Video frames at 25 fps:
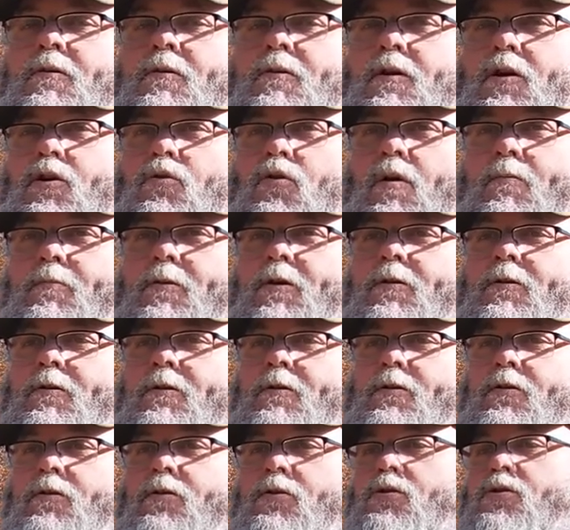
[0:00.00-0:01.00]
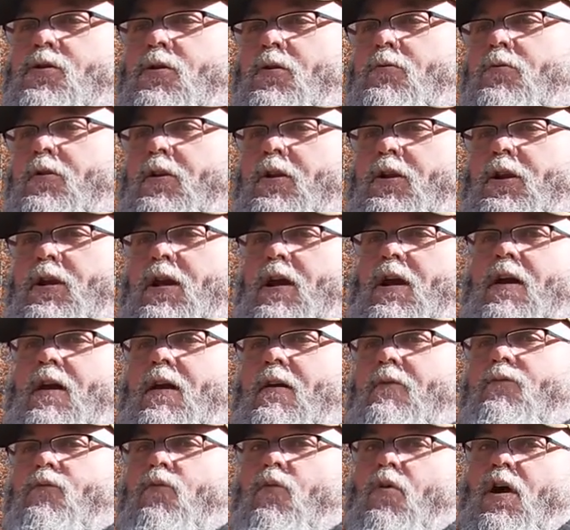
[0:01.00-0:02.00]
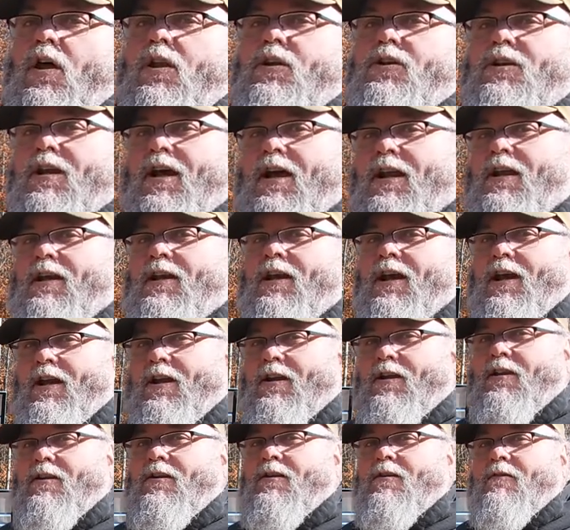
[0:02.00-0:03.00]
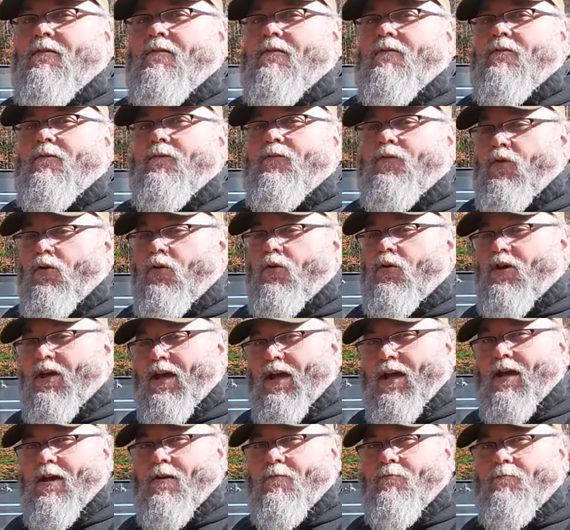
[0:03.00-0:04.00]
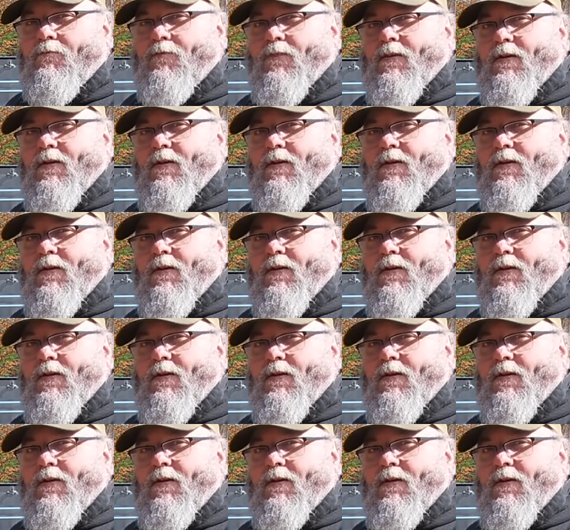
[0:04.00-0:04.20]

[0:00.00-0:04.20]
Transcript: equipment, you should really have one dedicated fuel can